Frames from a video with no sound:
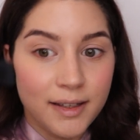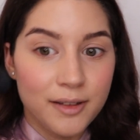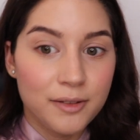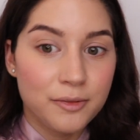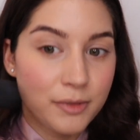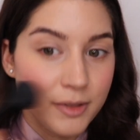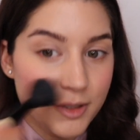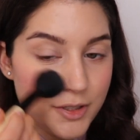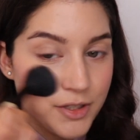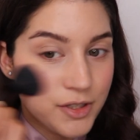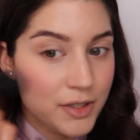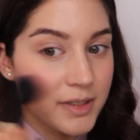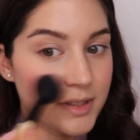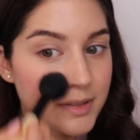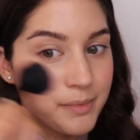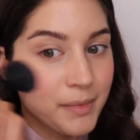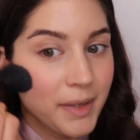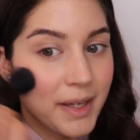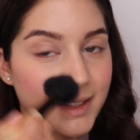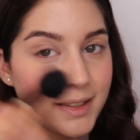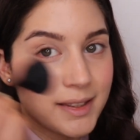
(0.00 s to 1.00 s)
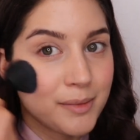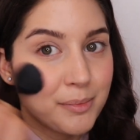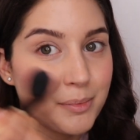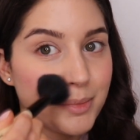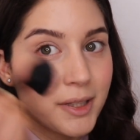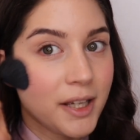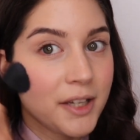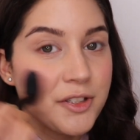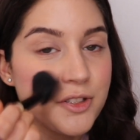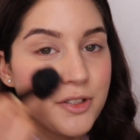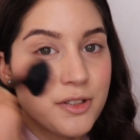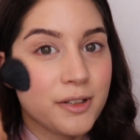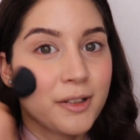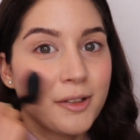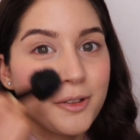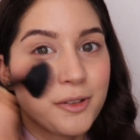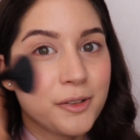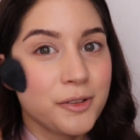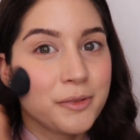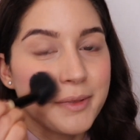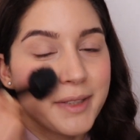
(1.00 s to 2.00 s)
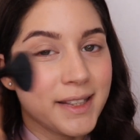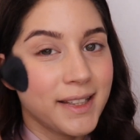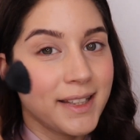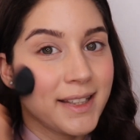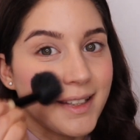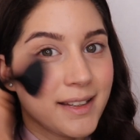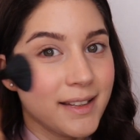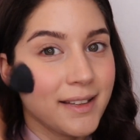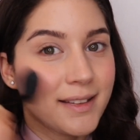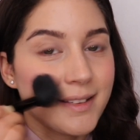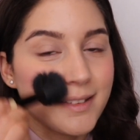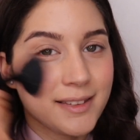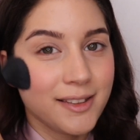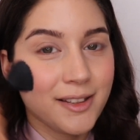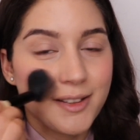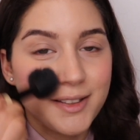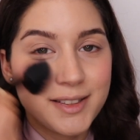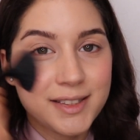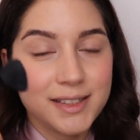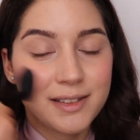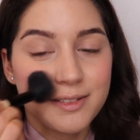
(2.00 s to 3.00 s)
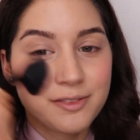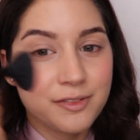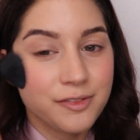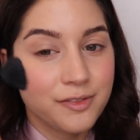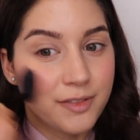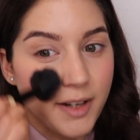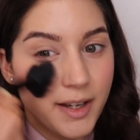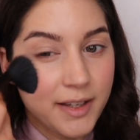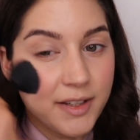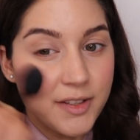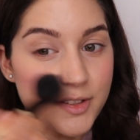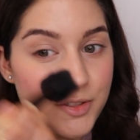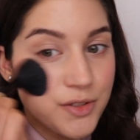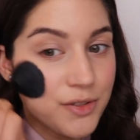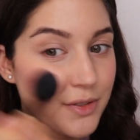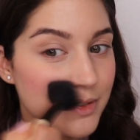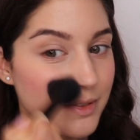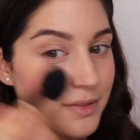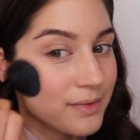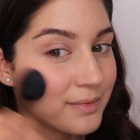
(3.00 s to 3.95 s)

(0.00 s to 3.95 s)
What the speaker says: will just make the blusher look really nice and fresh.